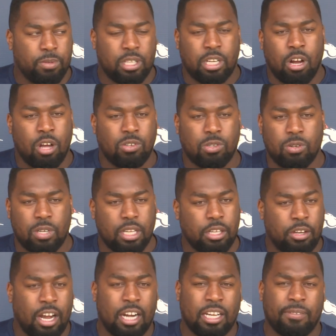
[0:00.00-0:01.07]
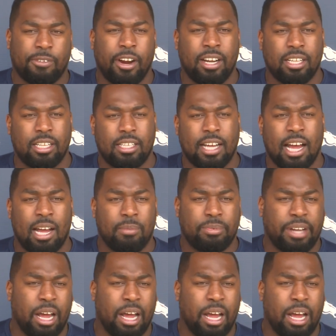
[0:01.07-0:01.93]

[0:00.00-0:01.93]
But then also you got to give credit to Tom.